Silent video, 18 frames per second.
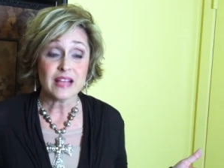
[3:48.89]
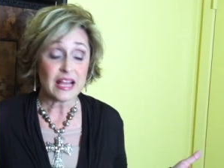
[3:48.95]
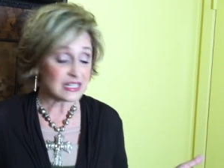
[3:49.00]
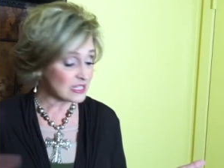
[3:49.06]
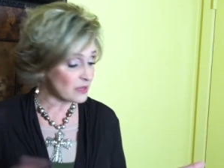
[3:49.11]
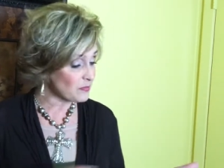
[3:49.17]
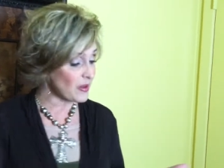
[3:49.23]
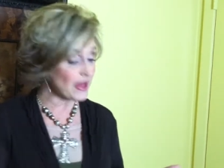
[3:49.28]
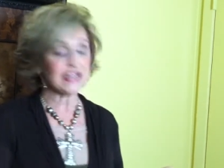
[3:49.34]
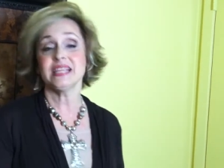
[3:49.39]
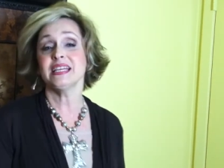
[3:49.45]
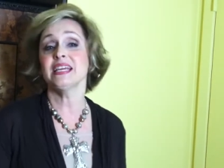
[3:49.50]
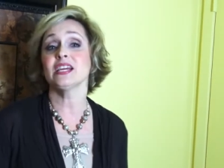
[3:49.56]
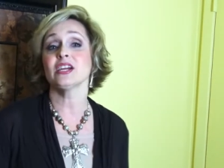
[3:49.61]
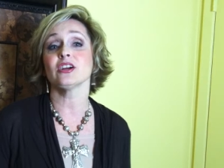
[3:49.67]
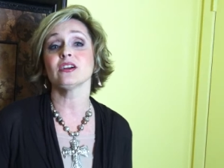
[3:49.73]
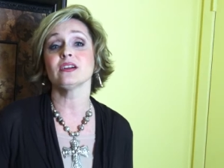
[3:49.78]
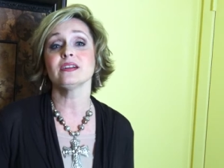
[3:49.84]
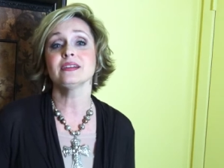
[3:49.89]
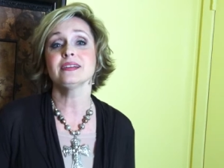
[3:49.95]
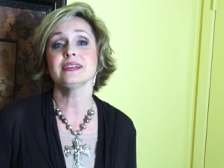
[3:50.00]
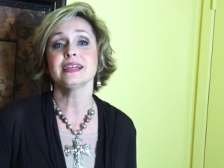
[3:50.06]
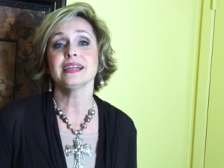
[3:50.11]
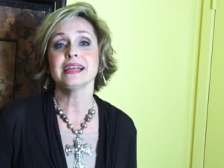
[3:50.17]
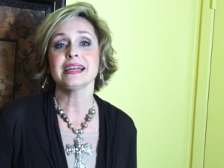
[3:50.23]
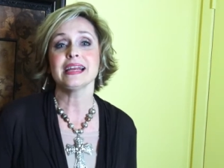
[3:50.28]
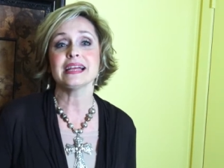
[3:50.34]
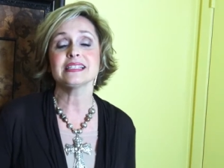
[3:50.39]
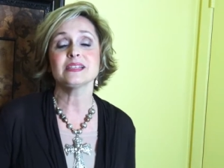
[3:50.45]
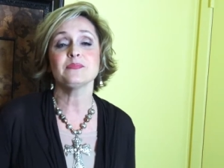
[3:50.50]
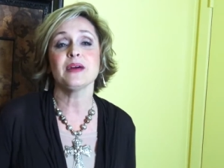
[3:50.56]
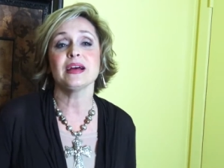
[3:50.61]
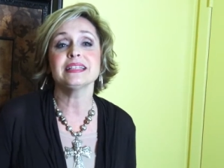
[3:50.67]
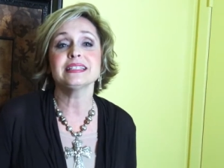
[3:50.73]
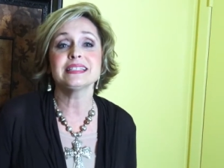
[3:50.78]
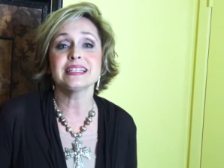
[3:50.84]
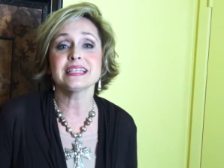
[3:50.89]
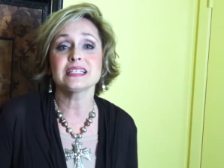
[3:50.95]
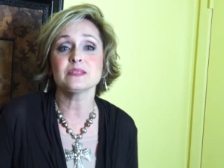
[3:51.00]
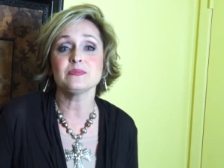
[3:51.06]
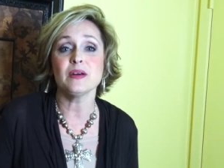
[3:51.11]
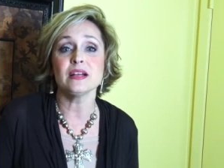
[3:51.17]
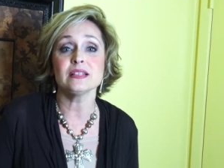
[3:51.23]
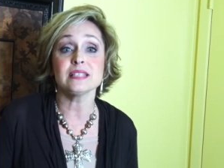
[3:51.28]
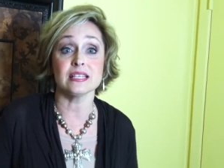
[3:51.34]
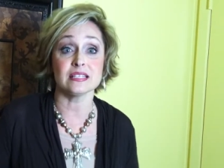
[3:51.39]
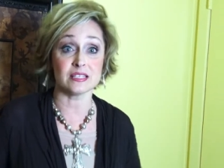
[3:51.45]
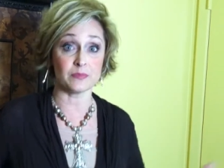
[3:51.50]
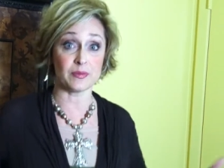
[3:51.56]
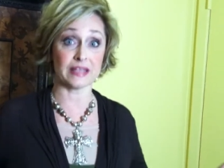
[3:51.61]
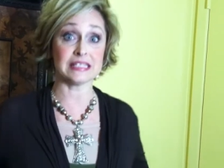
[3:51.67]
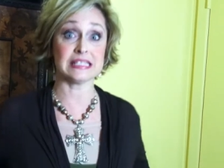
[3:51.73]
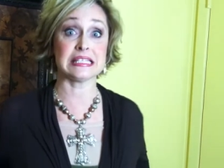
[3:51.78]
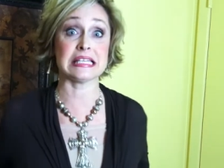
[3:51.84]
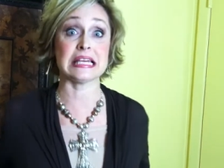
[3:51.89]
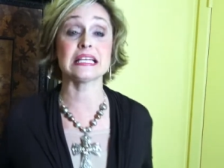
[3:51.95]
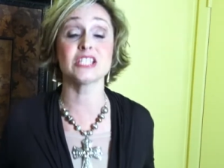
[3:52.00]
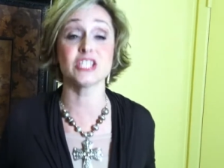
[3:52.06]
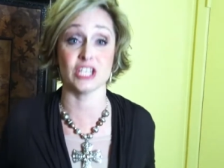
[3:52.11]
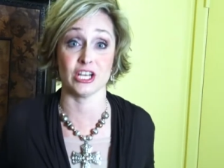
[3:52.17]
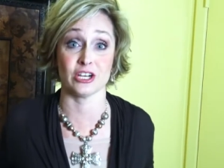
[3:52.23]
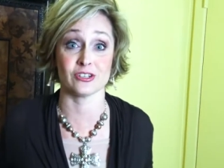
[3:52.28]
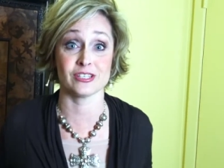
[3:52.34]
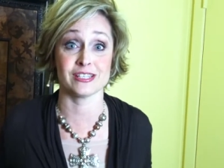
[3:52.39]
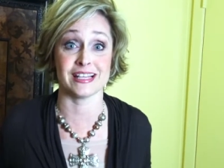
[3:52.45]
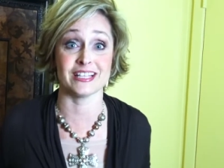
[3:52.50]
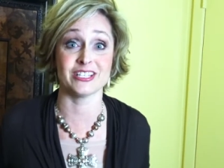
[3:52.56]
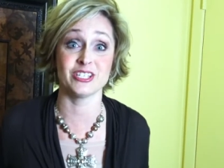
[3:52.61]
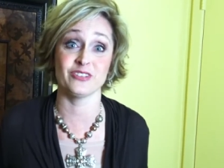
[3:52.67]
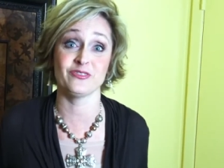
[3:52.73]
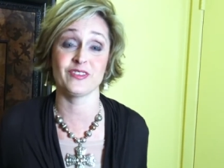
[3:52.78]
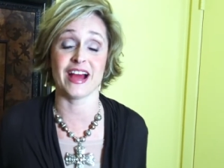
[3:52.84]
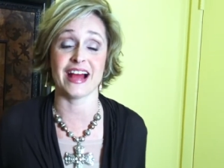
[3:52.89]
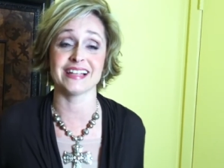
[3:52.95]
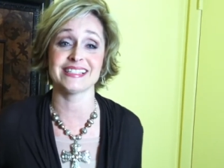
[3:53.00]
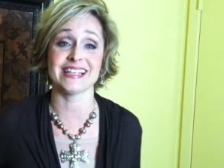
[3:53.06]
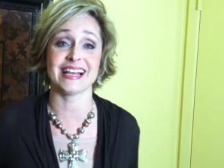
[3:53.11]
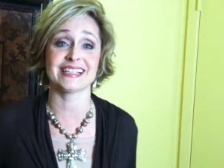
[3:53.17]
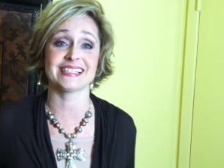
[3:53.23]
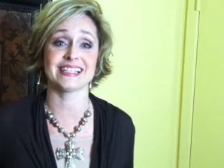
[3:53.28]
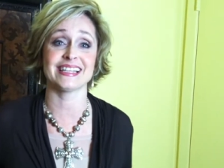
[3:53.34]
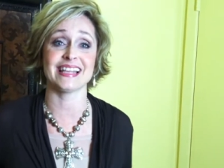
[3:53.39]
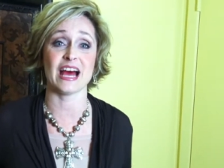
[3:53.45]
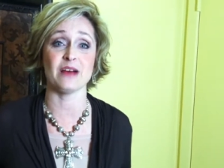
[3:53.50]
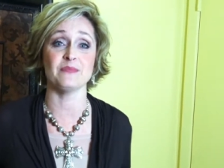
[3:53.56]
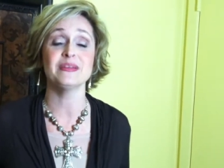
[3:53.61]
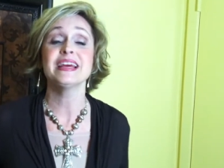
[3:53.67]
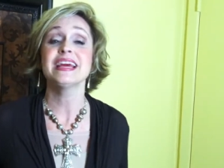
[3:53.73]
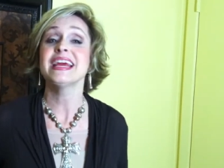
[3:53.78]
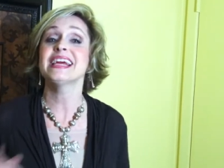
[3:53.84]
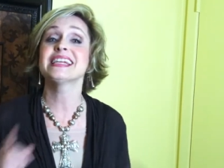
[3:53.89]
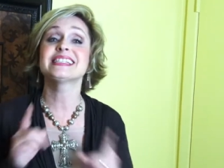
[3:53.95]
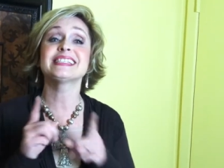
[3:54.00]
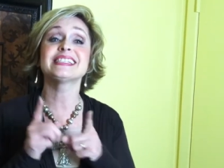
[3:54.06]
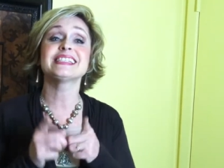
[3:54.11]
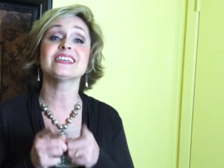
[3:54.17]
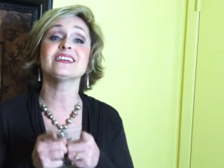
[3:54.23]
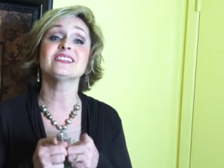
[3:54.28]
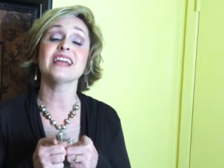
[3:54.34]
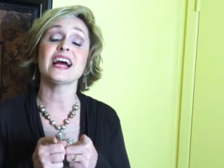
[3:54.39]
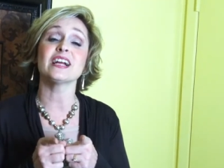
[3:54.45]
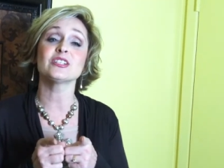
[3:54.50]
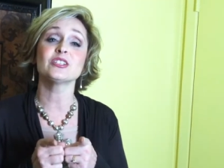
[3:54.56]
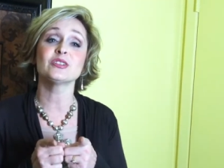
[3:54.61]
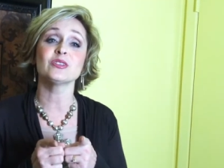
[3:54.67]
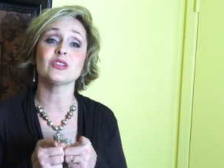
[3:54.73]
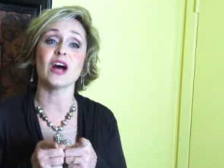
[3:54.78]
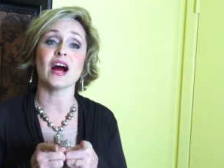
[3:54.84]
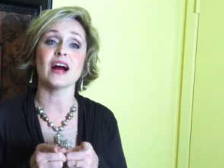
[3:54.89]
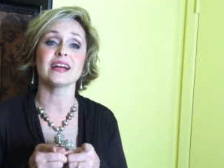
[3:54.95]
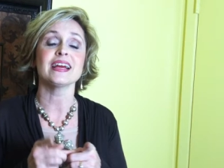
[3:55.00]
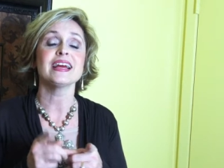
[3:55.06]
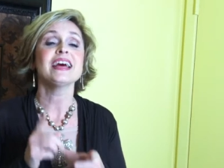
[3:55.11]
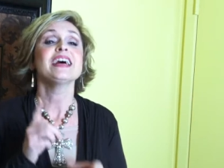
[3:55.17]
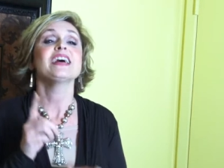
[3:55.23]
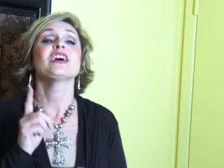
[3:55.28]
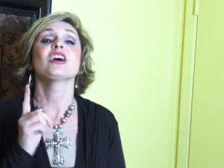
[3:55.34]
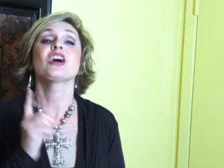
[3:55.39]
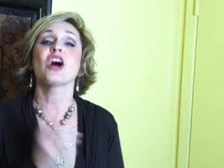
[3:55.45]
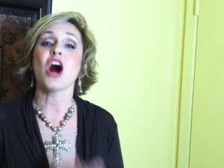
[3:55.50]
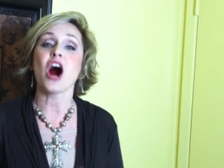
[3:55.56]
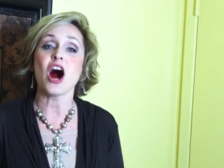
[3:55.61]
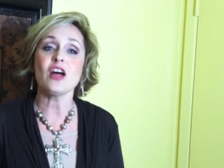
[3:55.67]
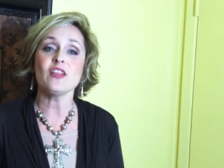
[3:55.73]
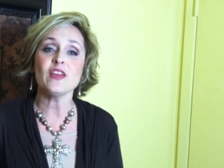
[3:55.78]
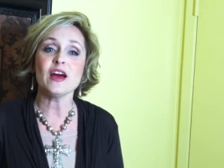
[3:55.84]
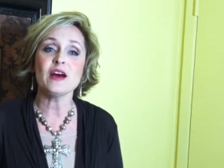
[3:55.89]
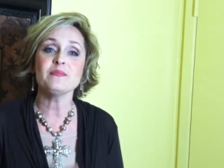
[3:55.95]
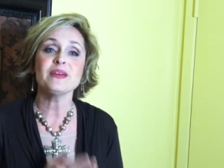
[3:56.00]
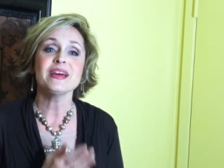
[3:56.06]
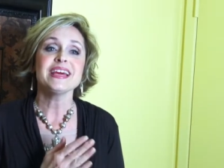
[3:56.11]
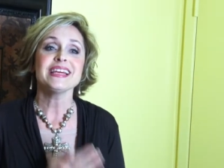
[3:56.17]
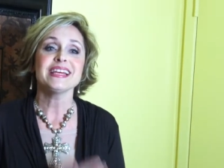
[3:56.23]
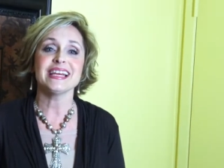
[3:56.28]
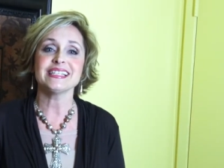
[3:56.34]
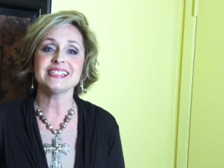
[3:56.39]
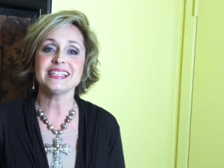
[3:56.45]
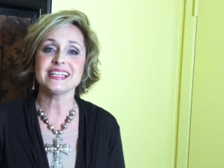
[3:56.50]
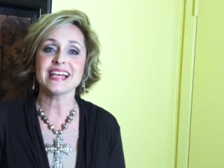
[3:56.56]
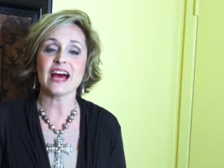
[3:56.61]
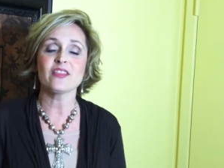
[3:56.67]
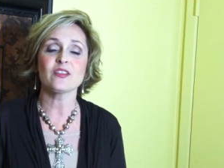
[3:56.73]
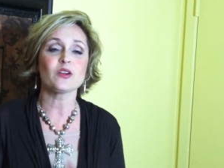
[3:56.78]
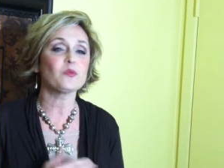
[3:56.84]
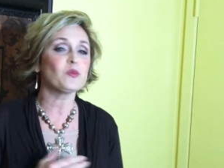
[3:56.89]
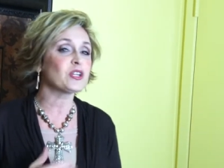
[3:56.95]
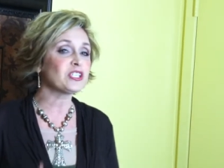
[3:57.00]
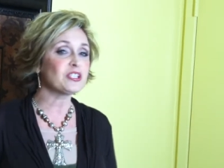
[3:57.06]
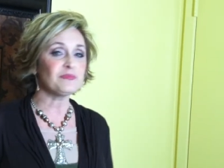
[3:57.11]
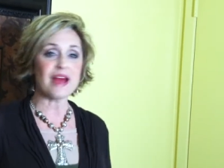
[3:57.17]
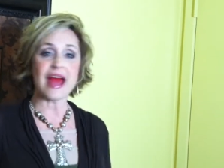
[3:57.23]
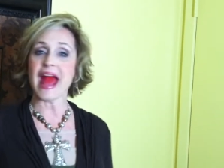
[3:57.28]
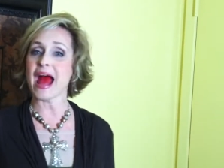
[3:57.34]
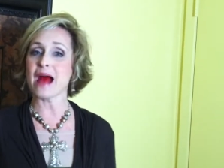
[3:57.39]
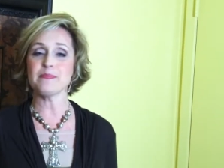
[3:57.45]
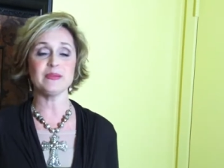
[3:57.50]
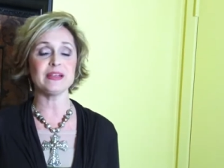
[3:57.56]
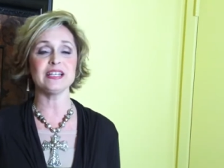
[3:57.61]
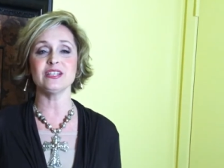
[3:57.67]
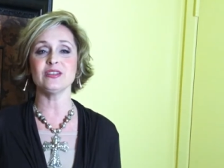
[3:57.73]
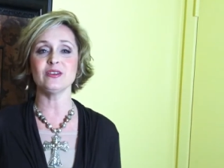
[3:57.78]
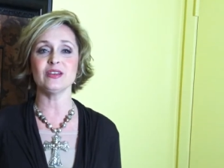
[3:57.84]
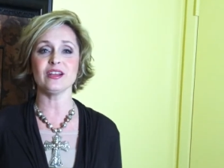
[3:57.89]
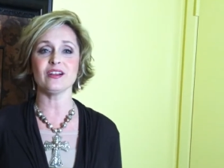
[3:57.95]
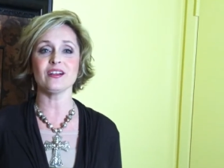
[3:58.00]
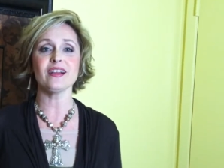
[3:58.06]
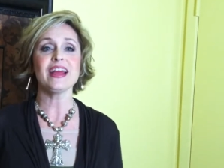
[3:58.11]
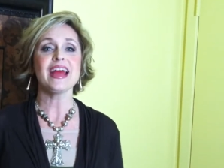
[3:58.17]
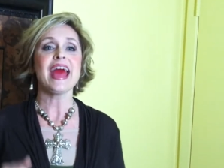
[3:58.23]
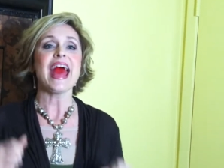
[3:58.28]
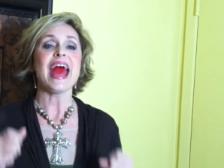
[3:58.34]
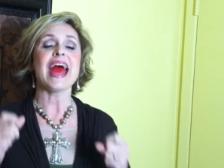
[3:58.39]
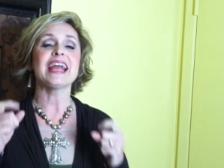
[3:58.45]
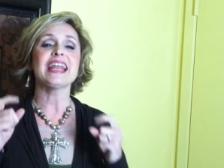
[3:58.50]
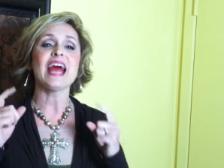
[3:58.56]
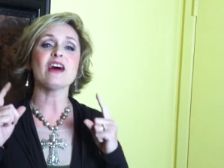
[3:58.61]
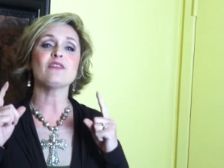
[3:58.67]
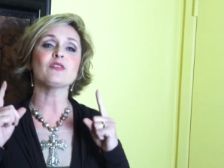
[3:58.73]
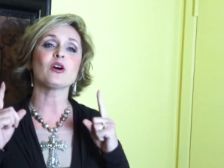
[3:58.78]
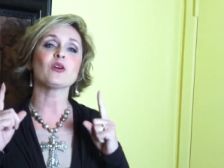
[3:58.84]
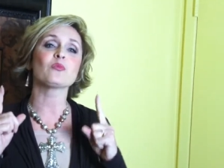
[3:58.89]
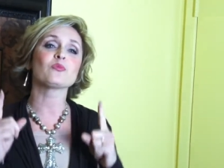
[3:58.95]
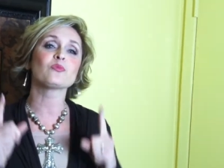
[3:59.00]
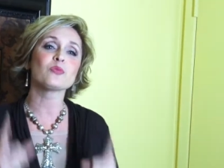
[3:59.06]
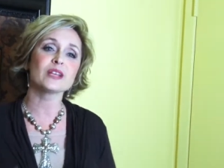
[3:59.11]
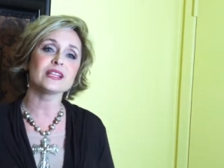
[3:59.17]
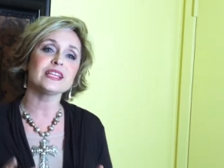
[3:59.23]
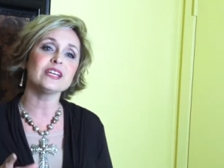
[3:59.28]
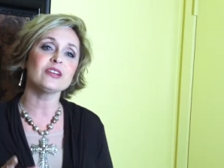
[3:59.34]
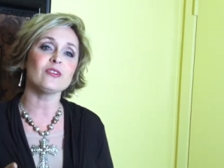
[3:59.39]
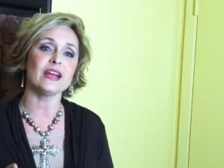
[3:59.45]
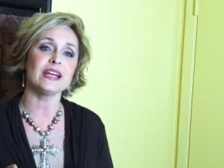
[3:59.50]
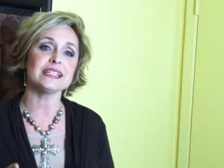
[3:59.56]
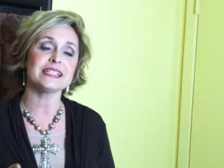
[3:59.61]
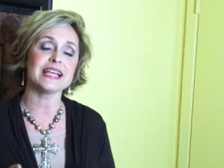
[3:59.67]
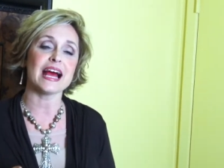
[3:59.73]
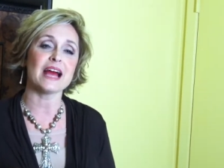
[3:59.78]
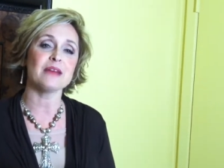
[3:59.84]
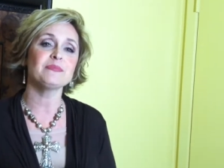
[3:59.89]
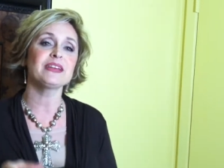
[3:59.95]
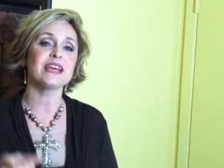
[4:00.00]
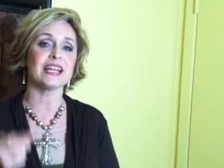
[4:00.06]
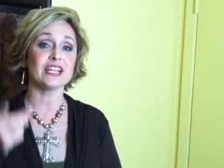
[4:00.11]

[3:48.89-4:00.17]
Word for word: Has it been a year? Has it been six months? Has it been six years since you've contacted them? It's still not too long. Call them, get together, wish them a happy new year, and have a really great time